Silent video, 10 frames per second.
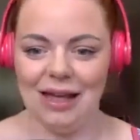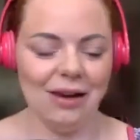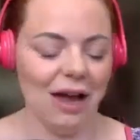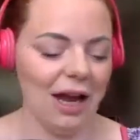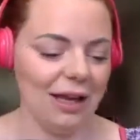they're
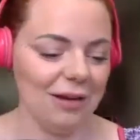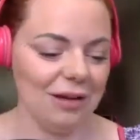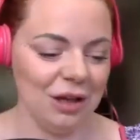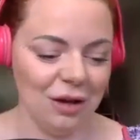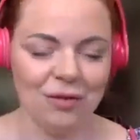like,
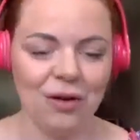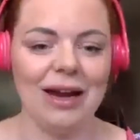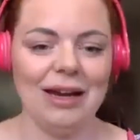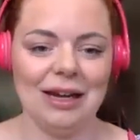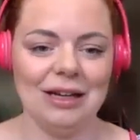you've got
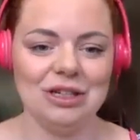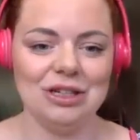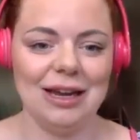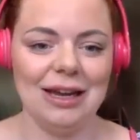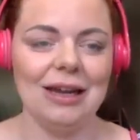
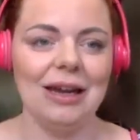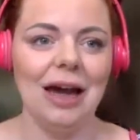ADHD.